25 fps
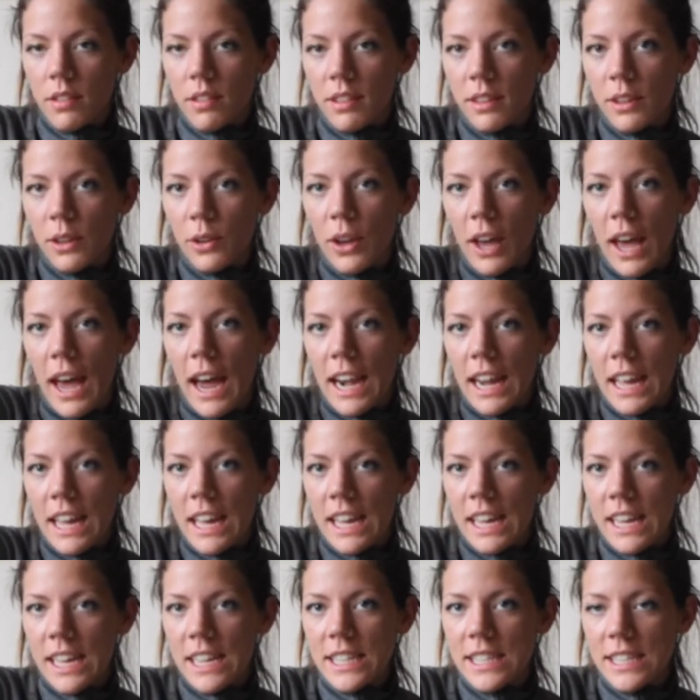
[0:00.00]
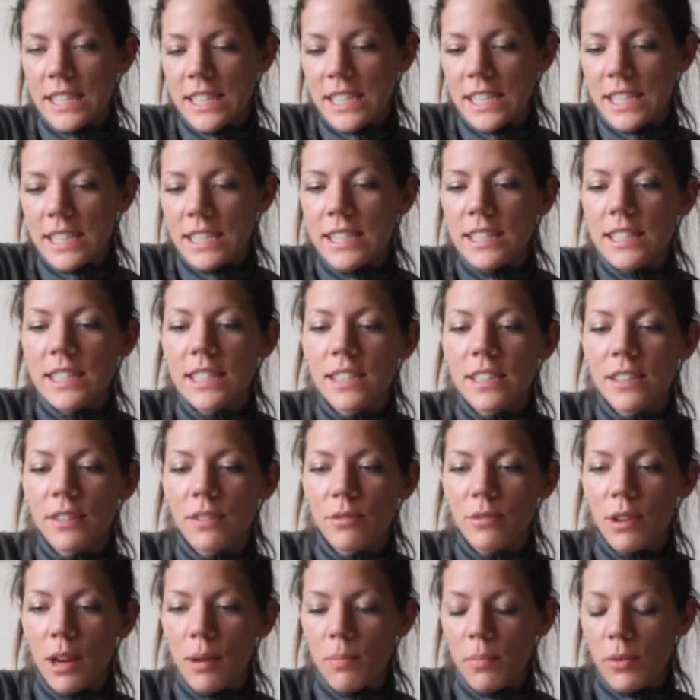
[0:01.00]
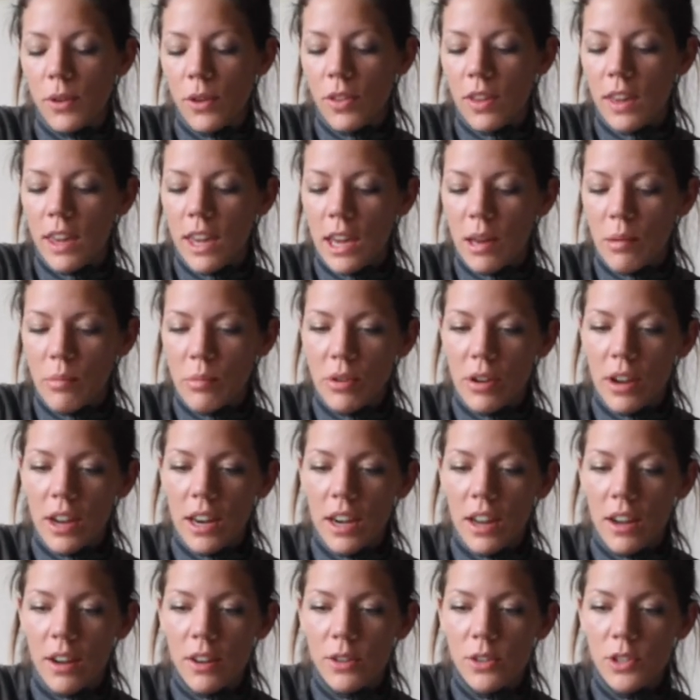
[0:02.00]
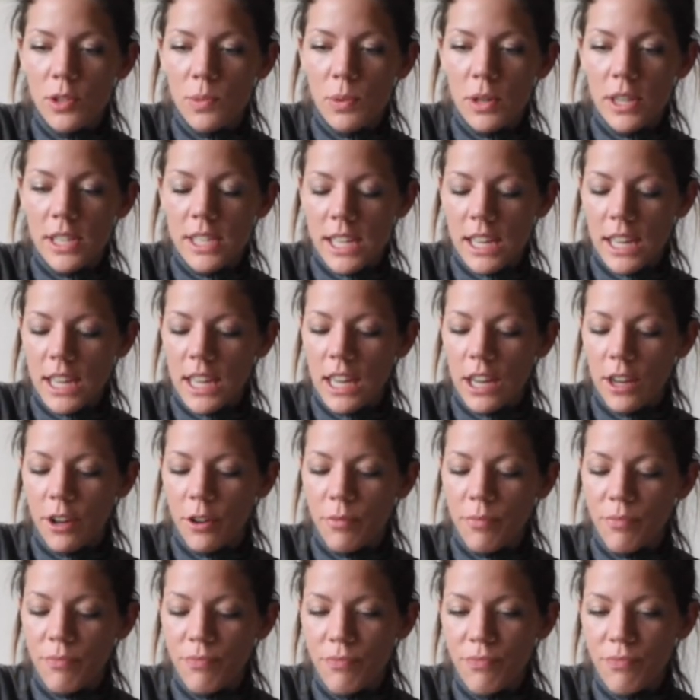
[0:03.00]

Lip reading: Little Addykins is right below the camera right now. She's pretty dang cute.